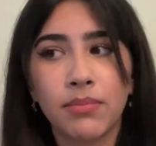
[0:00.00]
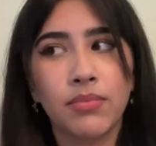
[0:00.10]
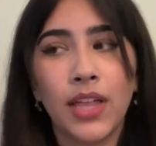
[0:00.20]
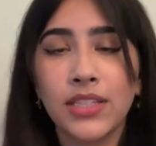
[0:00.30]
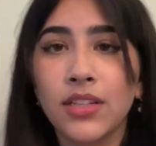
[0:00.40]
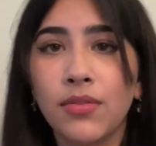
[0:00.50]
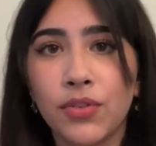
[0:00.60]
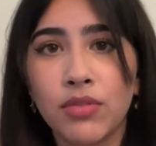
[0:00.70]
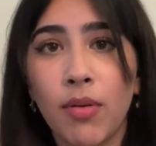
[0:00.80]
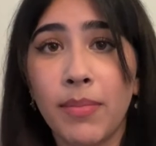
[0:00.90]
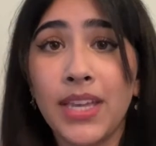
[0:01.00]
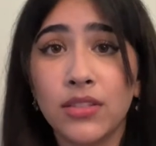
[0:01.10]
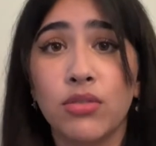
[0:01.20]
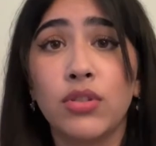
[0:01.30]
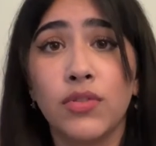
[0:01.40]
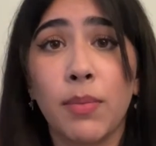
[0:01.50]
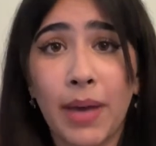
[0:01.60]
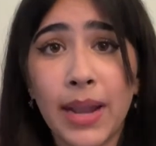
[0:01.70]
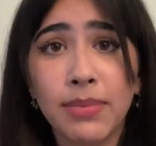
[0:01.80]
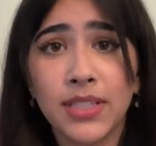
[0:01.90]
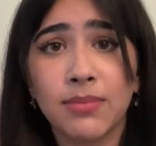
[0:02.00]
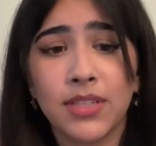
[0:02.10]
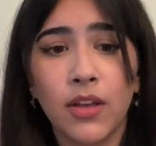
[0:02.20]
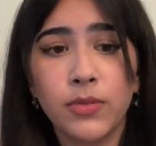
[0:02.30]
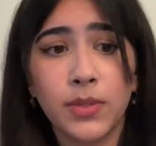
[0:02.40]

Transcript: That's gonna first of all make students feel bad about themselves